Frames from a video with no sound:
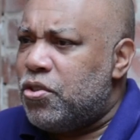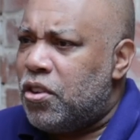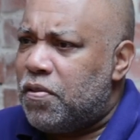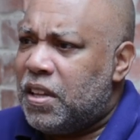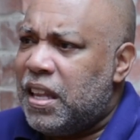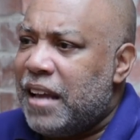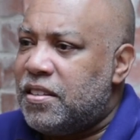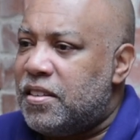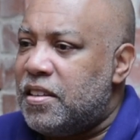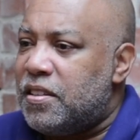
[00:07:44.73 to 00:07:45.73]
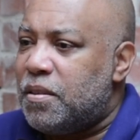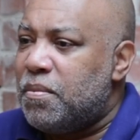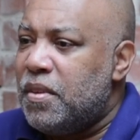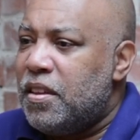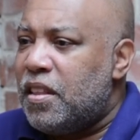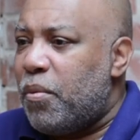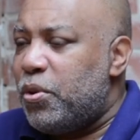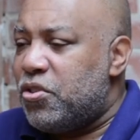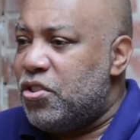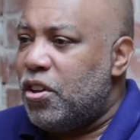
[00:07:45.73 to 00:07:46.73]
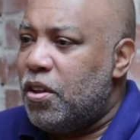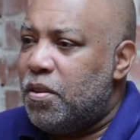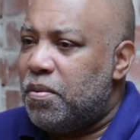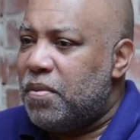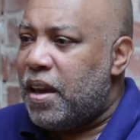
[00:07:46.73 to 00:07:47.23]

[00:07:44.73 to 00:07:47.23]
sort of classicism that was still